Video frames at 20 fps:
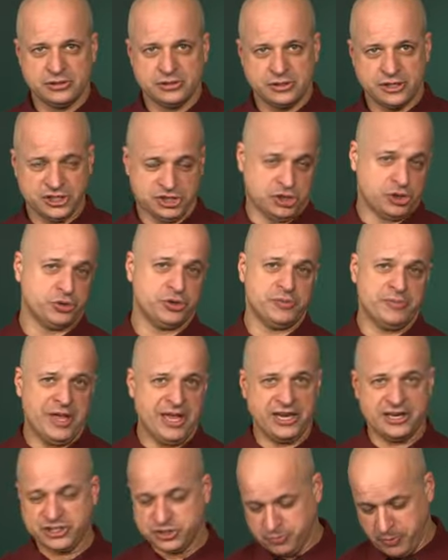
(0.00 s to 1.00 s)
That's glutamate
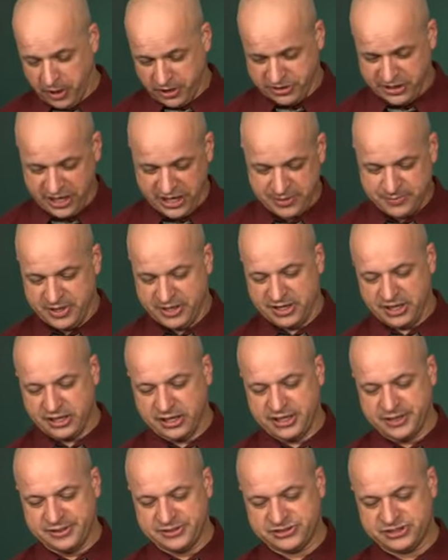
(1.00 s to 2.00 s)
and aspartate. I mean, the
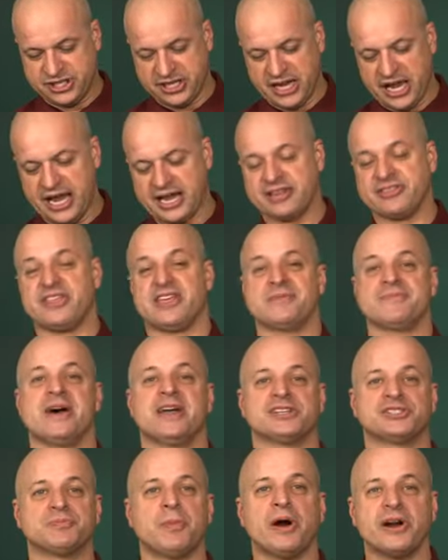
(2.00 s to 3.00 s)
cleanest thing I can think about
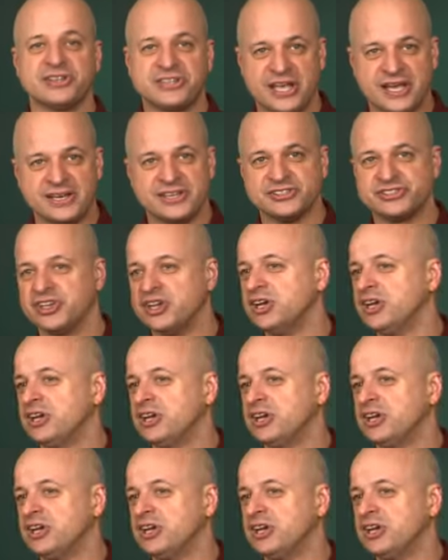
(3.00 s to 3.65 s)
aspartate is